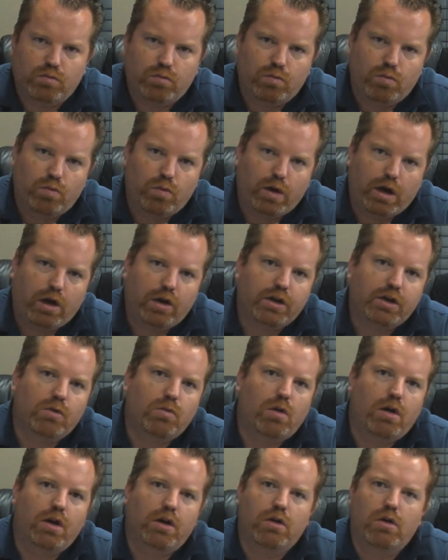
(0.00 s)
where
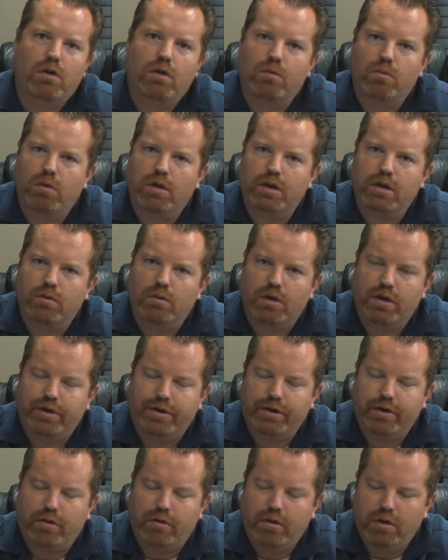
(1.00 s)
you want to go and what you
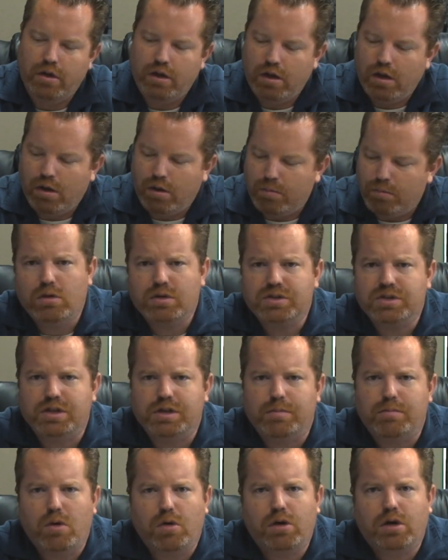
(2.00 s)
want to do.
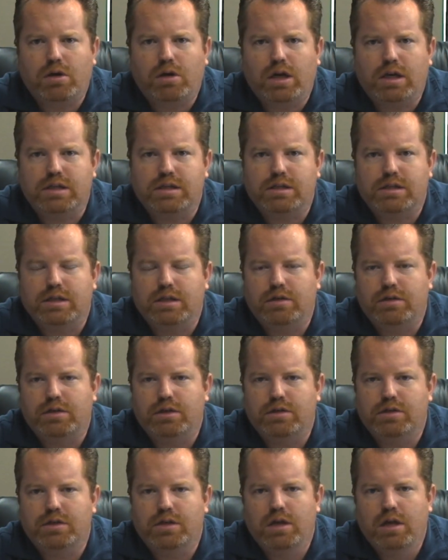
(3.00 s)
Most of the motocross
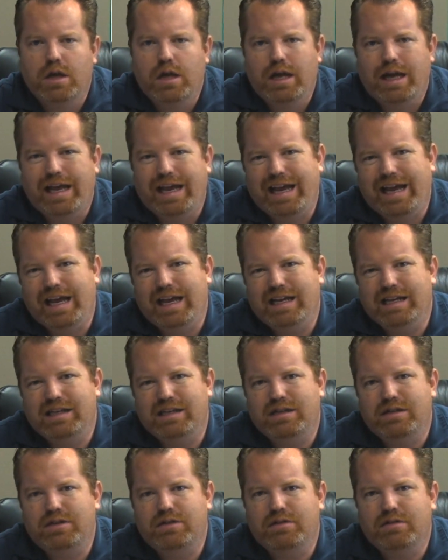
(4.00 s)
cylinders
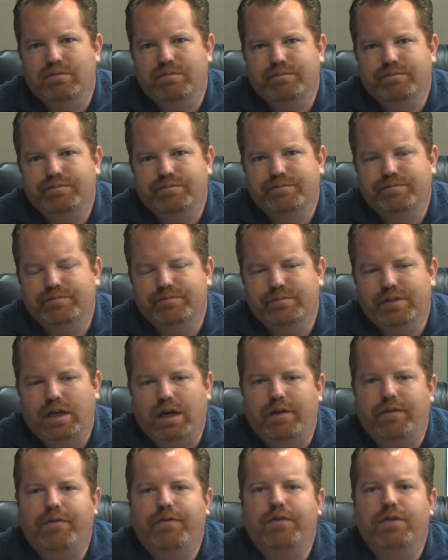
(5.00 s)
and
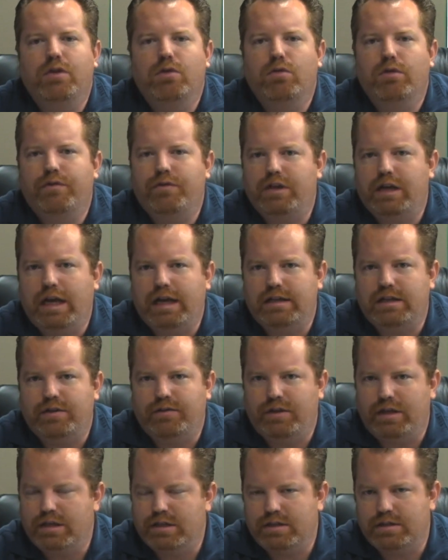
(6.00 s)
a few of the
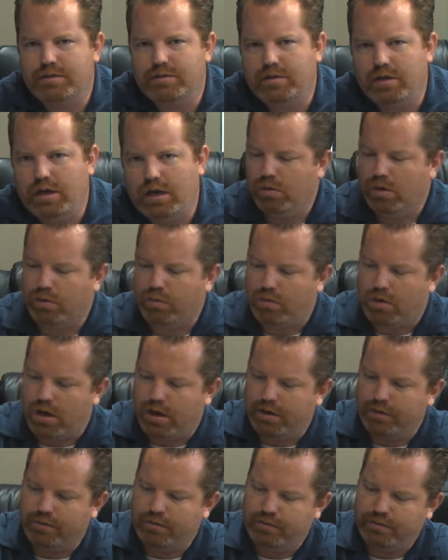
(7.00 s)
ATVs will
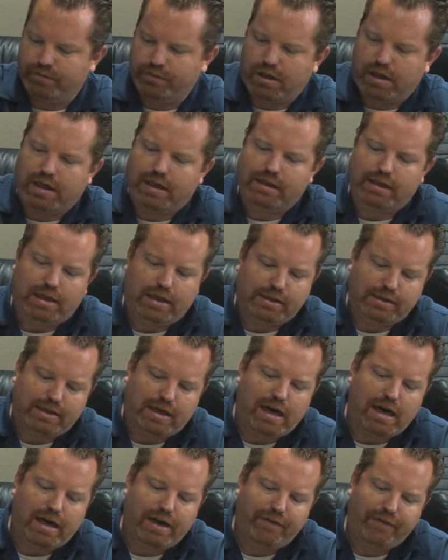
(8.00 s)
run
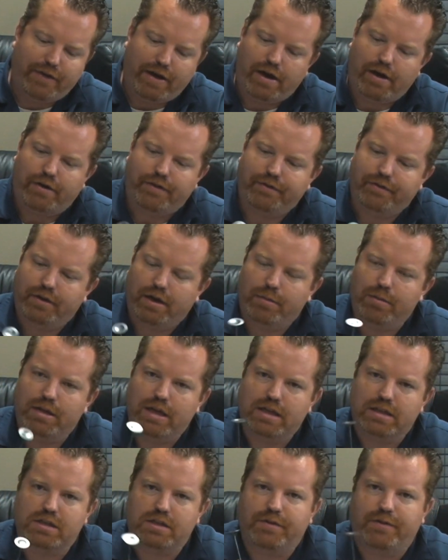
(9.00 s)
a tie valve. I
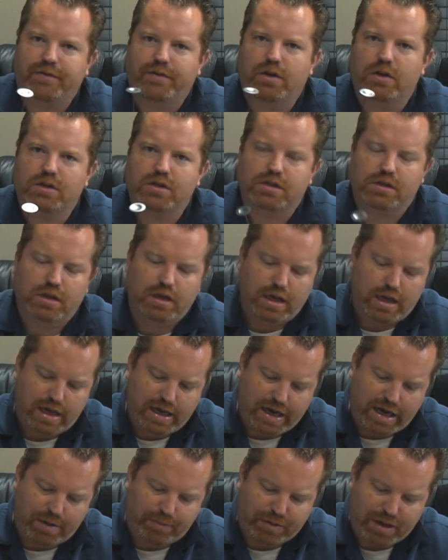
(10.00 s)
mean, that's the first
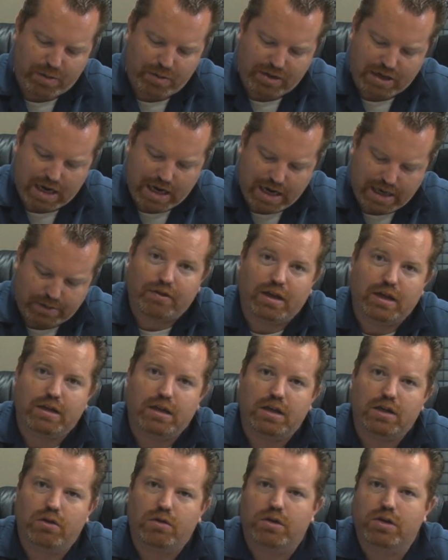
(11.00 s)
and probably the thing
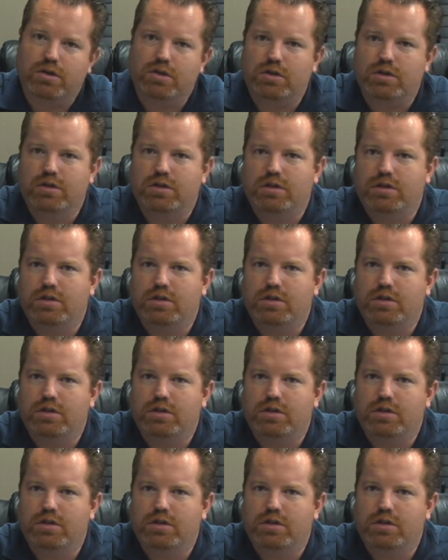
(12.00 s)
that you can